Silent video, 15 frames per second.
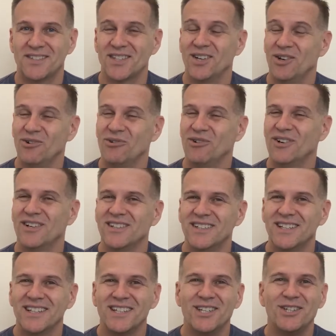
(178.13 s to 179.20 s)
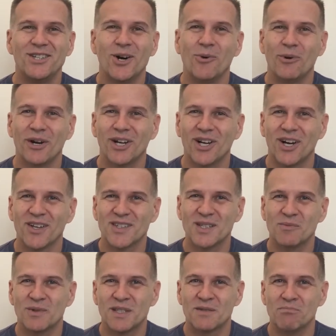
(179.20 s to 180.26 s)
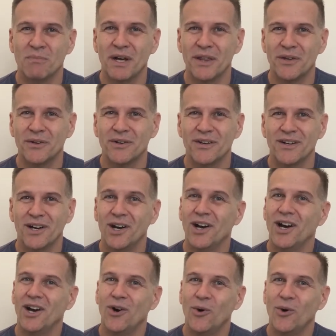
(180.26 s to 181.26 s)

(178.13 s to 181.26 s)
So you don't want to call someone's mother a